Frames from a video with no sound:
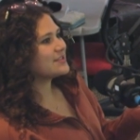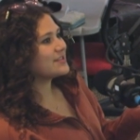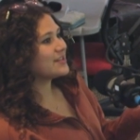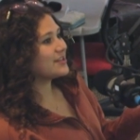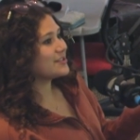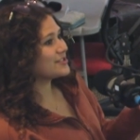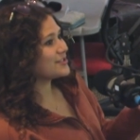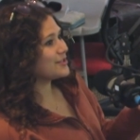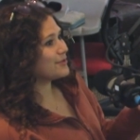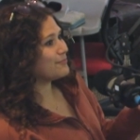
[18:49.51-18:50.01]

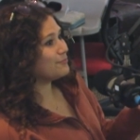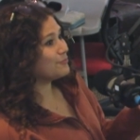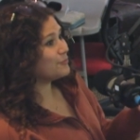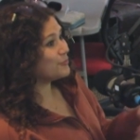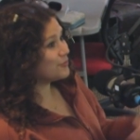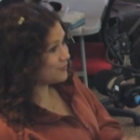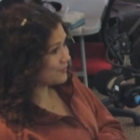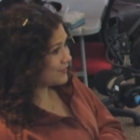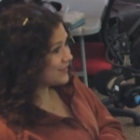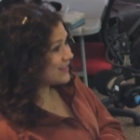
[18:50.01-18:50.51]
There's a
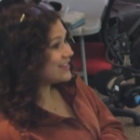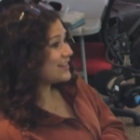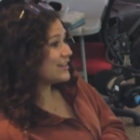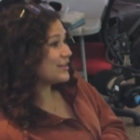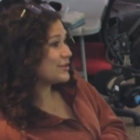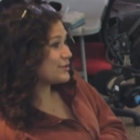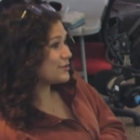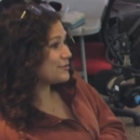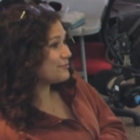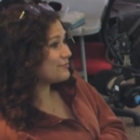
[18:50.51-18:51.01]
movie
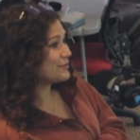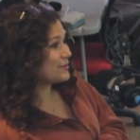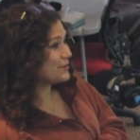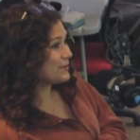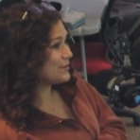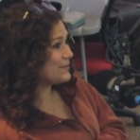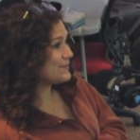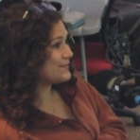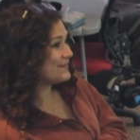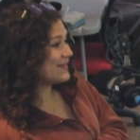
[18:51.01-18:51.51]
theater
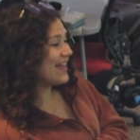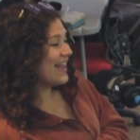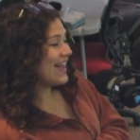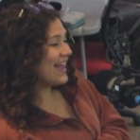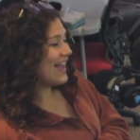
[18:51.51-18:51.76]
room.